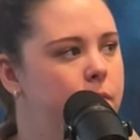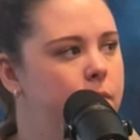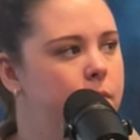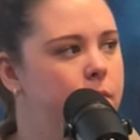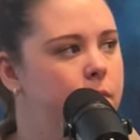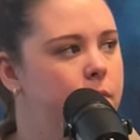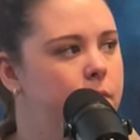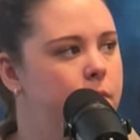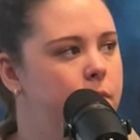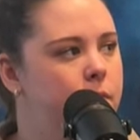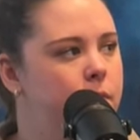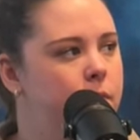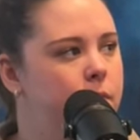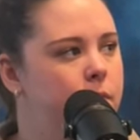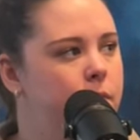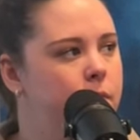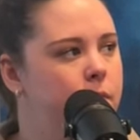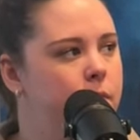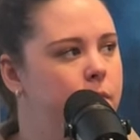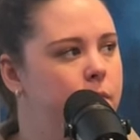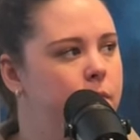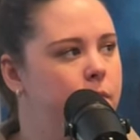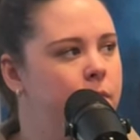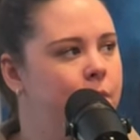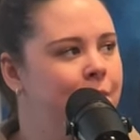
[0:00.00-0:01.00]

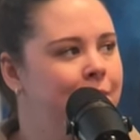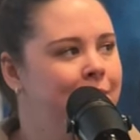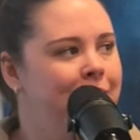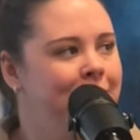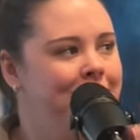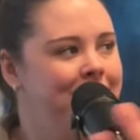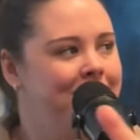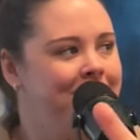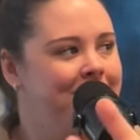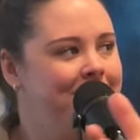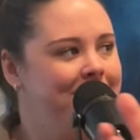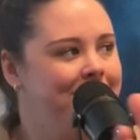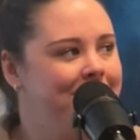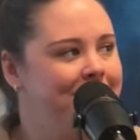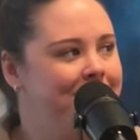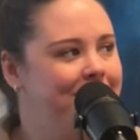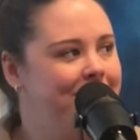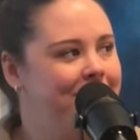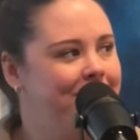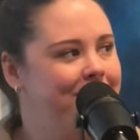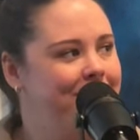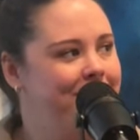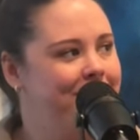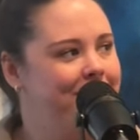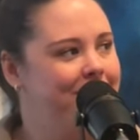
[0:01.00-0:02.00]

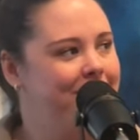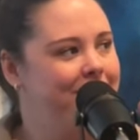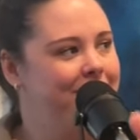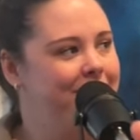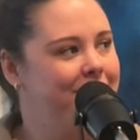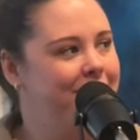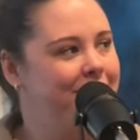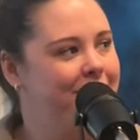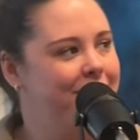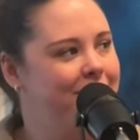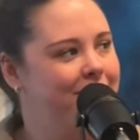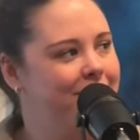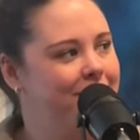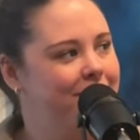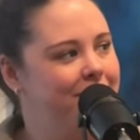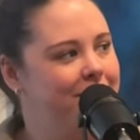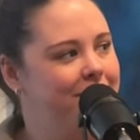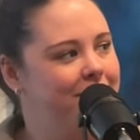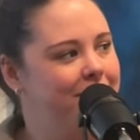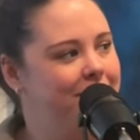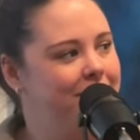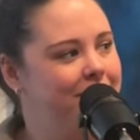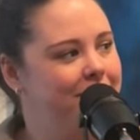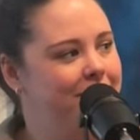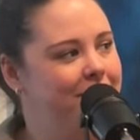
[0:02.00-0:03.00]

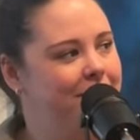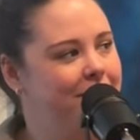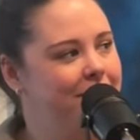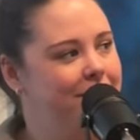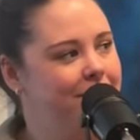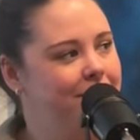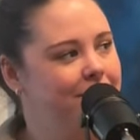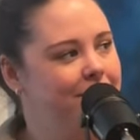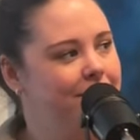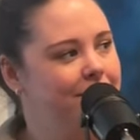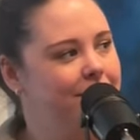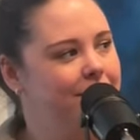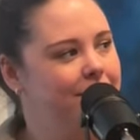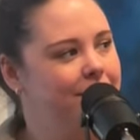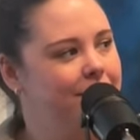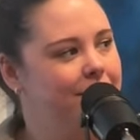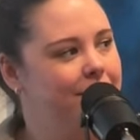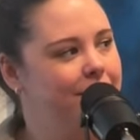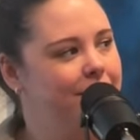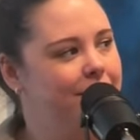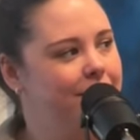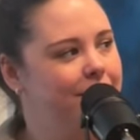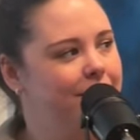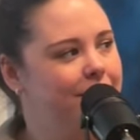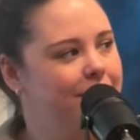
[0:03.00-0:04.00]

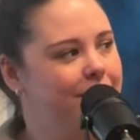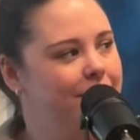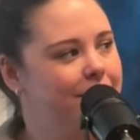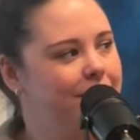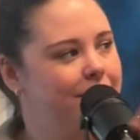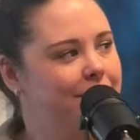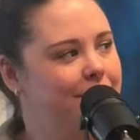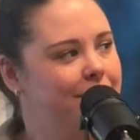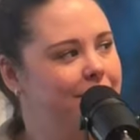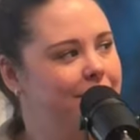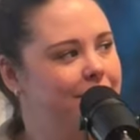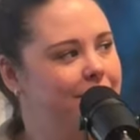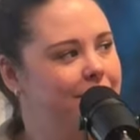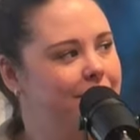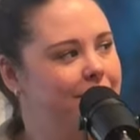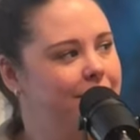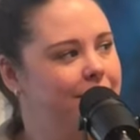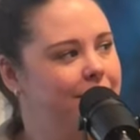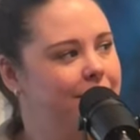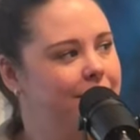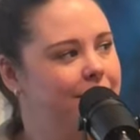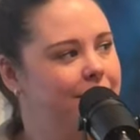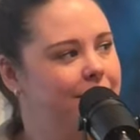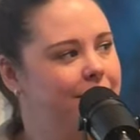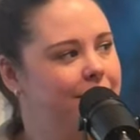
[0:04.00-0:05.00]

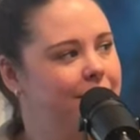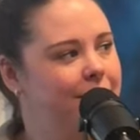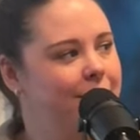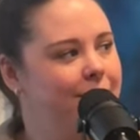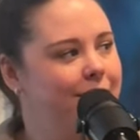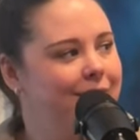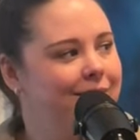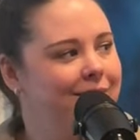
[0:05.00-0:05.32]
(not speaking)